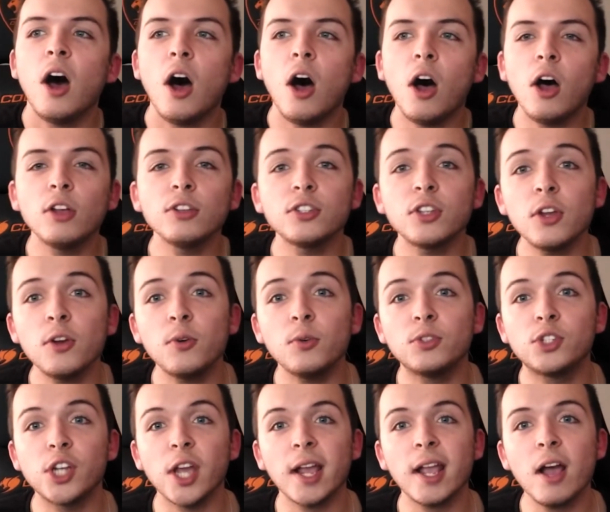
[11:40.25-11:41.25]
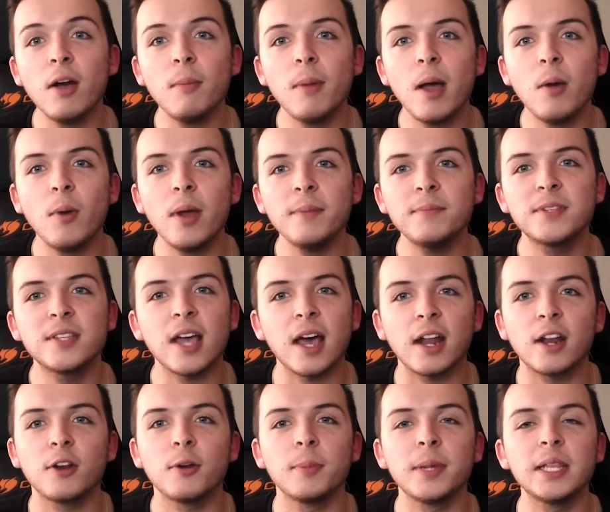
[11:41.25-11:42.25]
Also, check out my
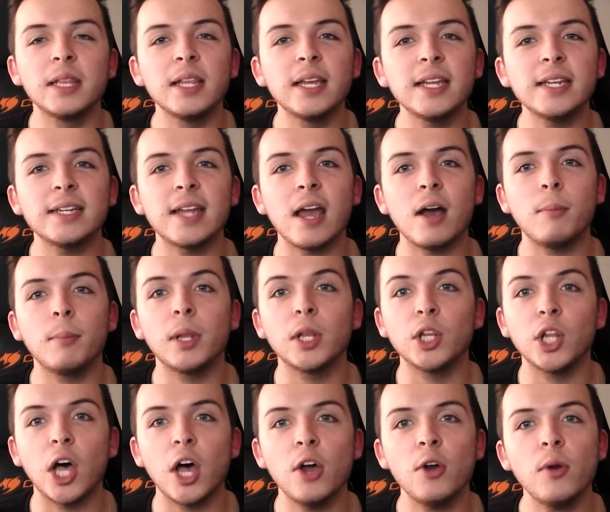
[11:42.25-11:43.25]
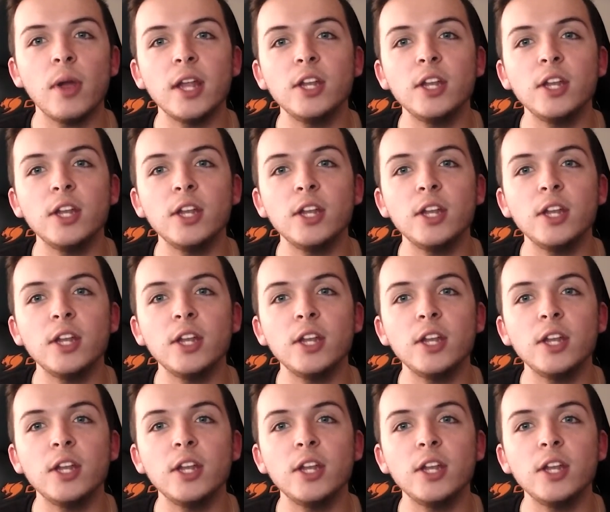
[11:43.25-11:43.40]
website. It'll be linked down below,